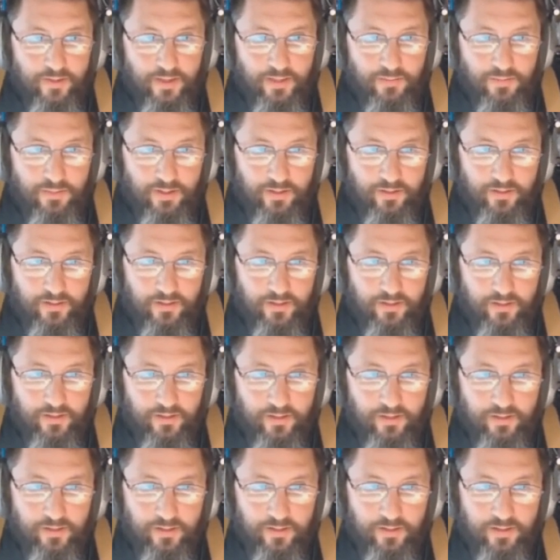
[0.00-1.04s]
Greg Miller.
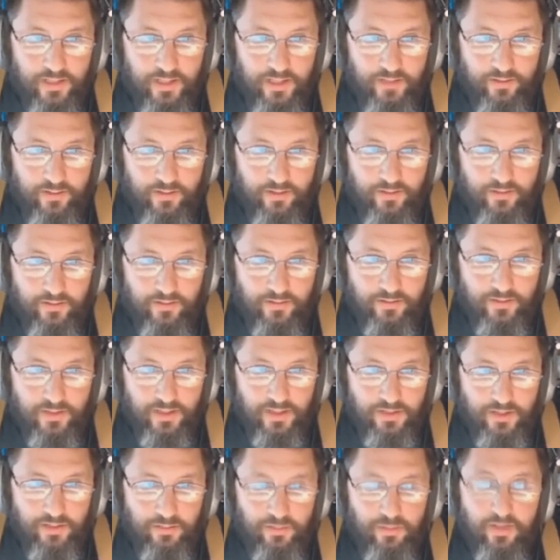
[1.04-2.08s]
Nailed it. Good
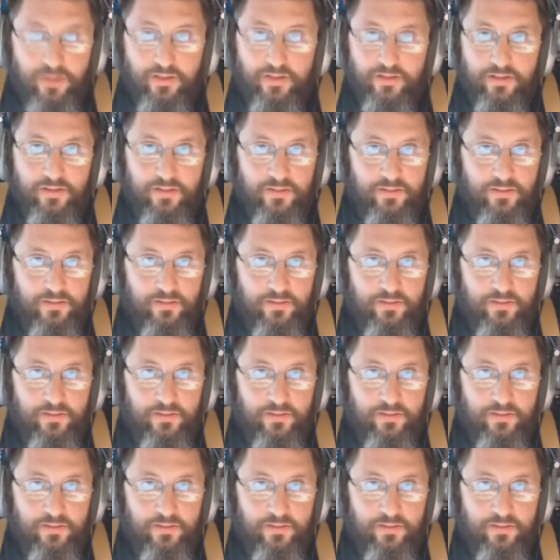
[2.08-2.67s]
teaching brother.